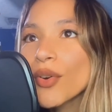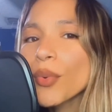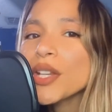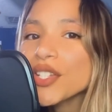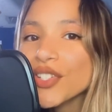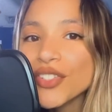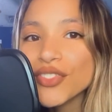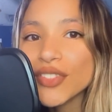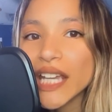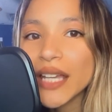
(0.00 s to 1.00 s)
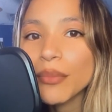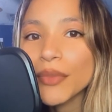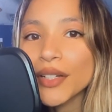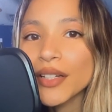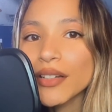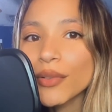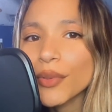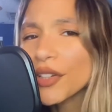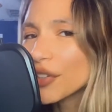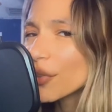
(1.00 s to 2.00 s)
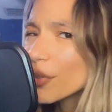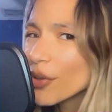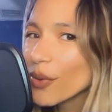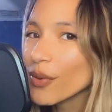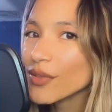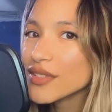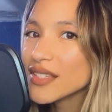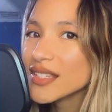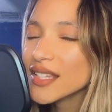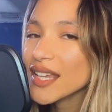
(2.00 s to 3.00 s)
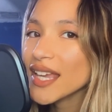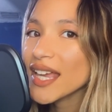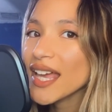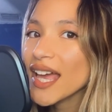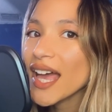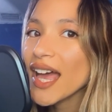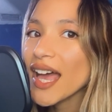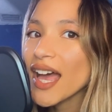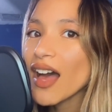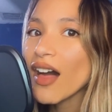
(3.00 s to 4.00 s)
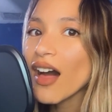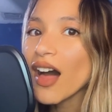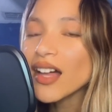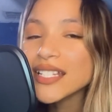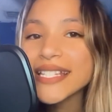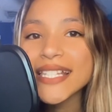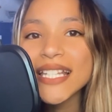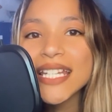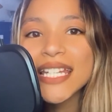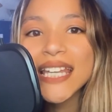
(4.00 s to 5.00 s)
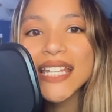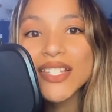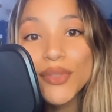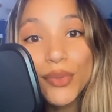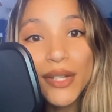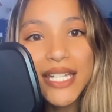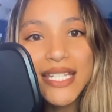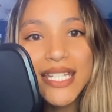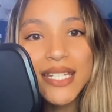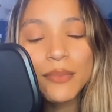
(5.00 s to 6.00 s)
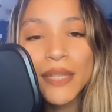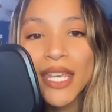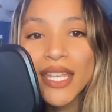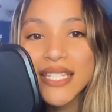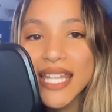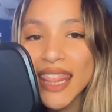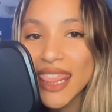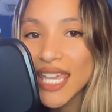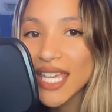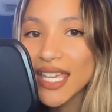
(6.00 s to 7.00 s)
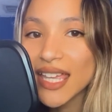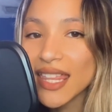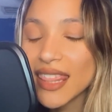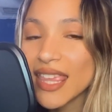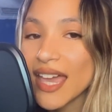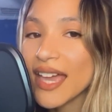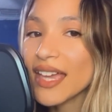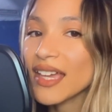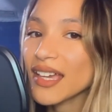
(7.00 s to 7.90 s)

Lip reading: What is your dream? What are your goals? Honestly, it's crazy to me to think that